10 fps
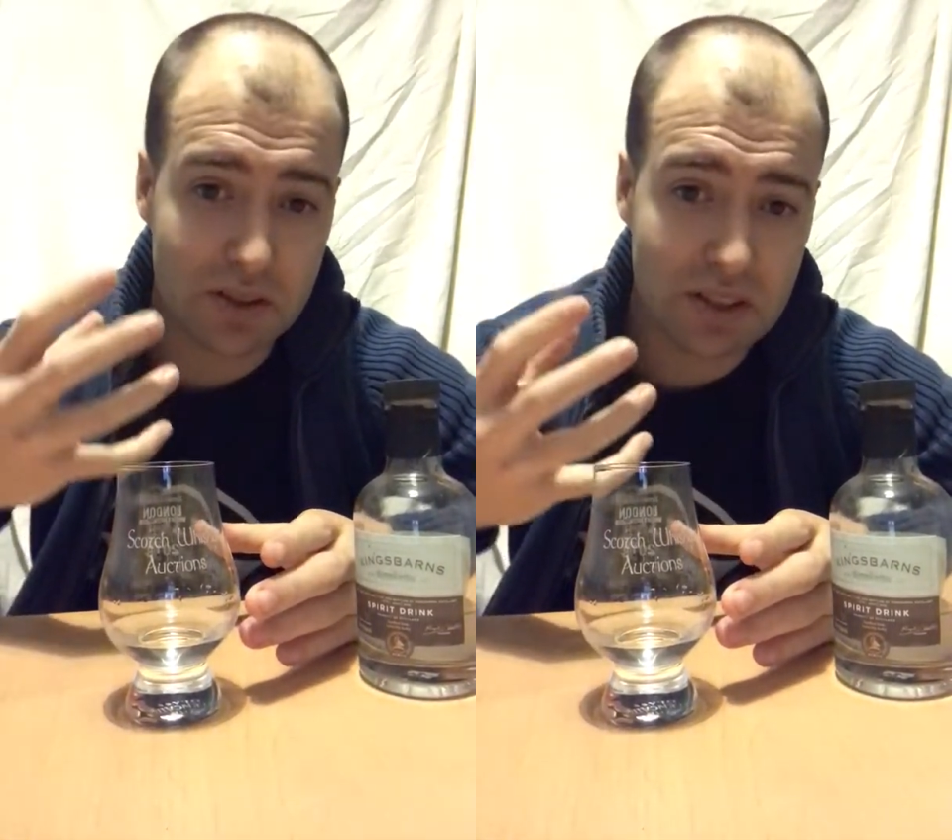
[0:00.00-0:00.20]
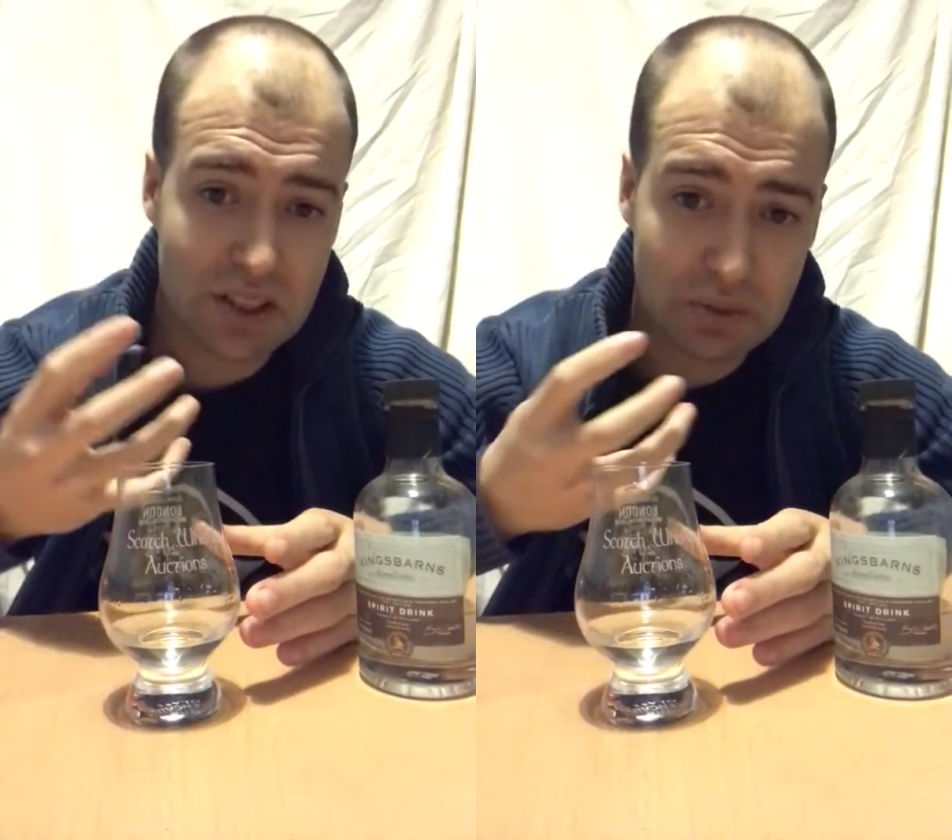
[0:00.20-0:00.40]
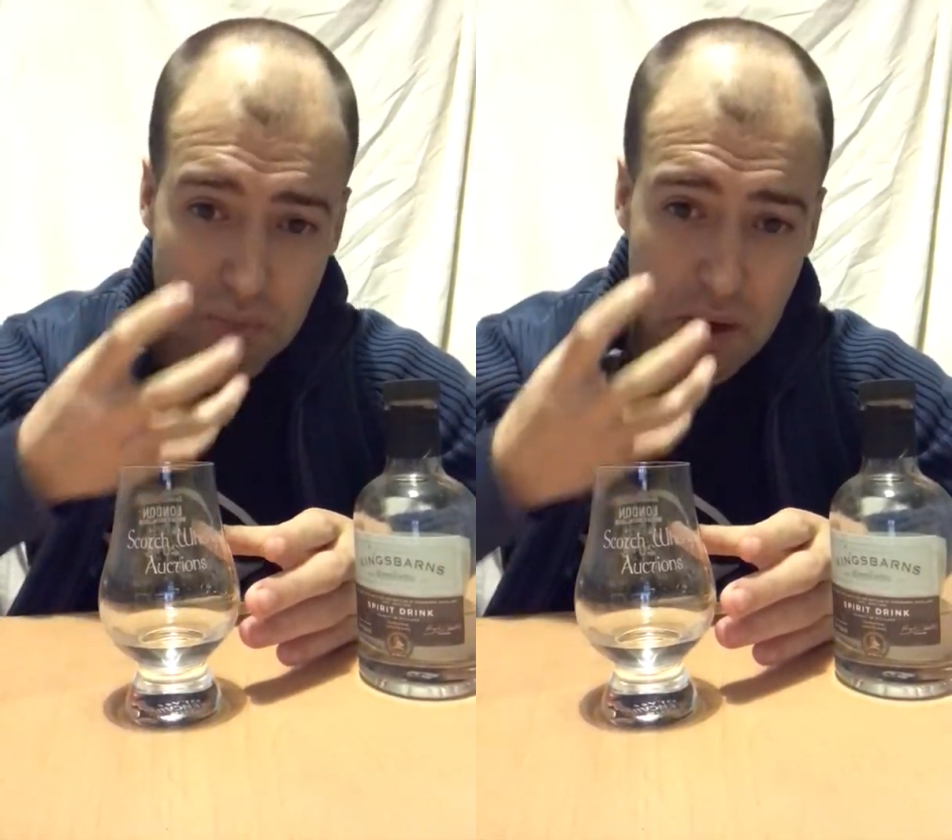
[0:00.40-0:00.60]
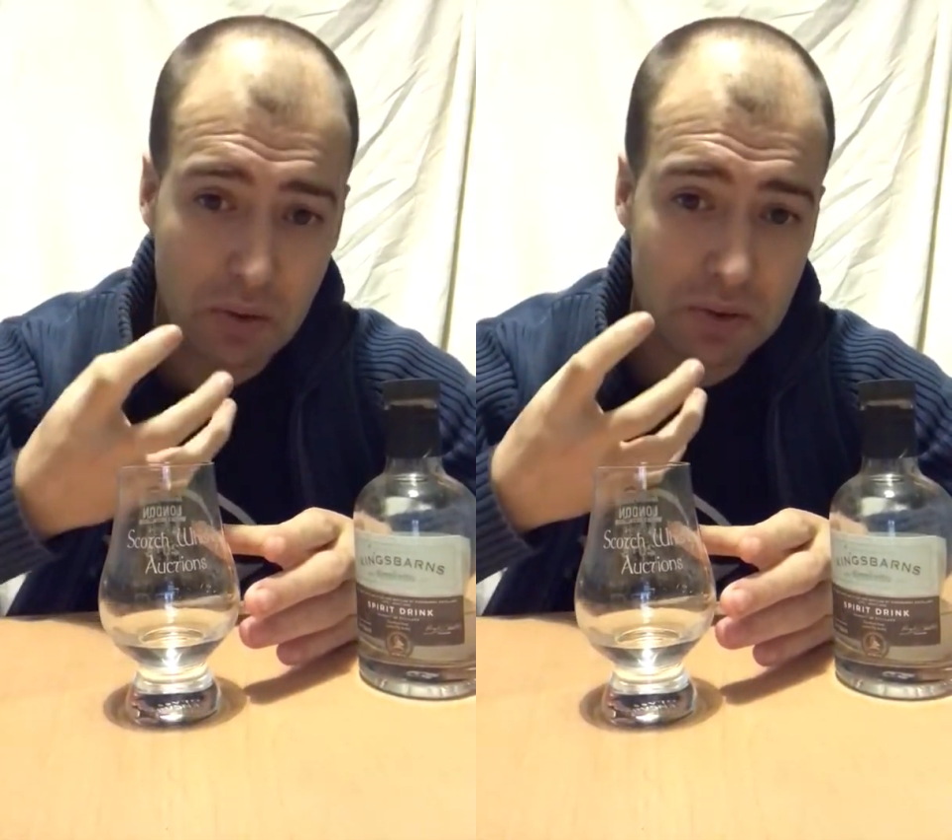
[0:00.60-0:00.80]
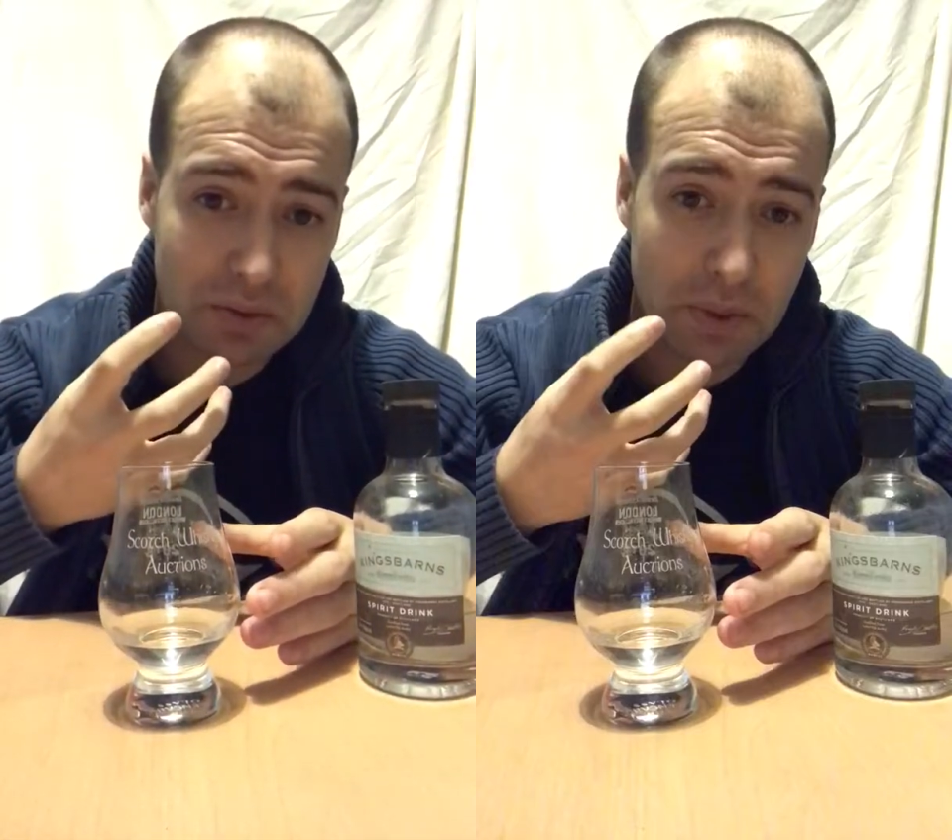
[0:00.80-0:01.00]

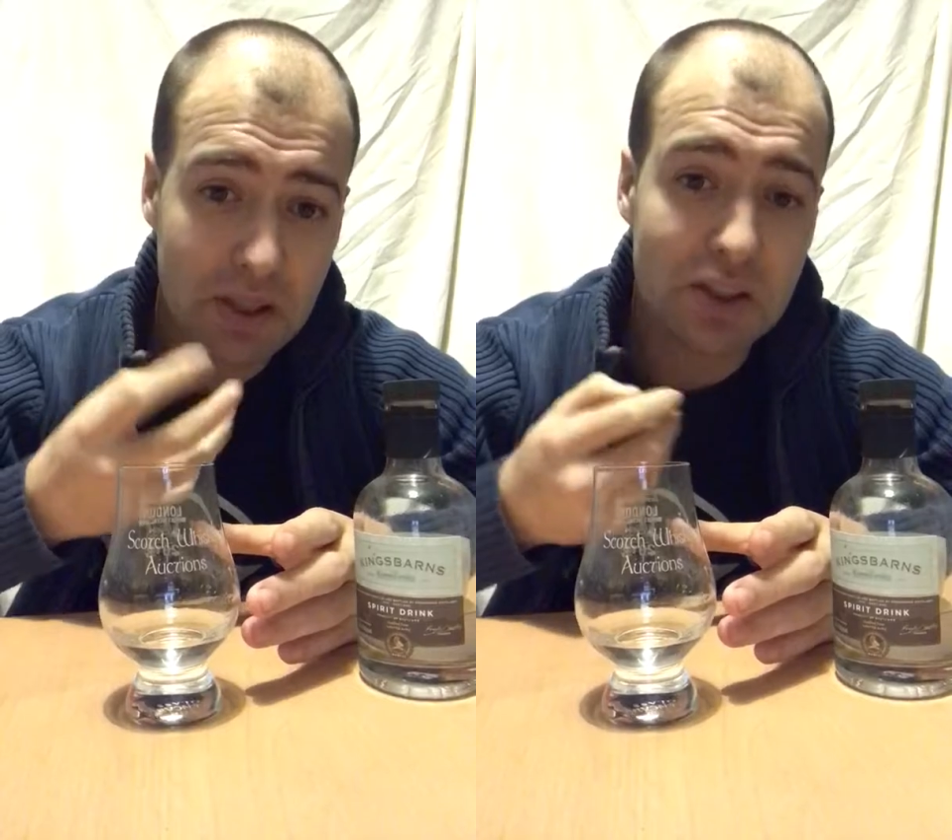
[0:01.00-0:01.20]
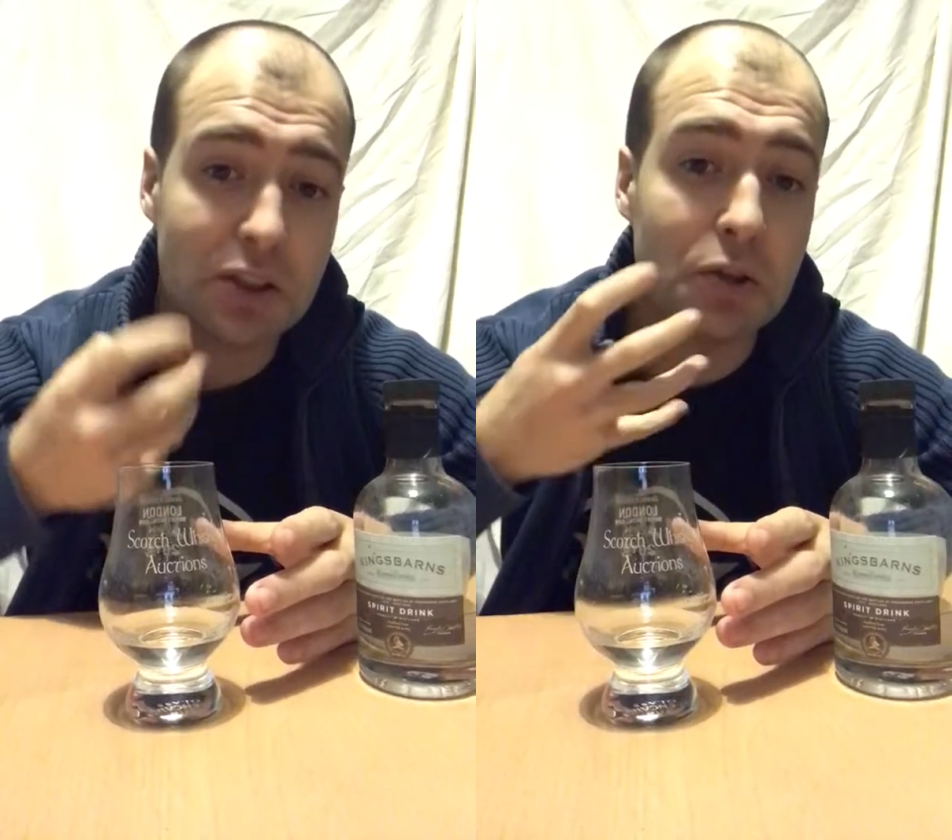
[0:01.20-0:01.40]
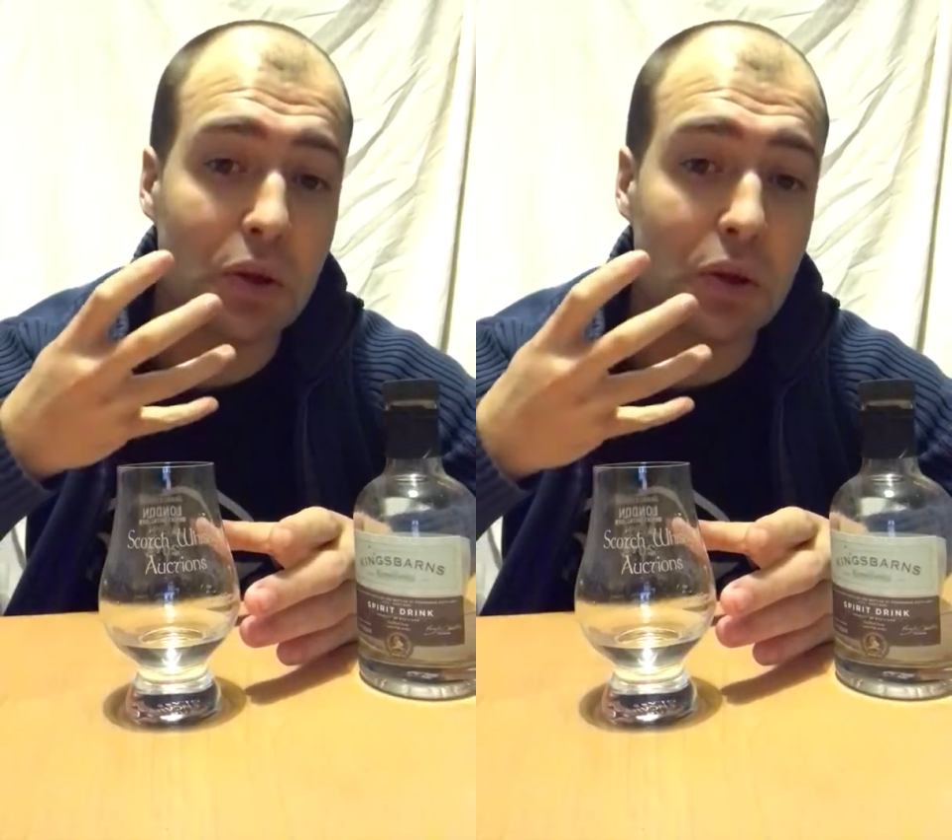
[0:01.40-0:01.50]
smell as much and you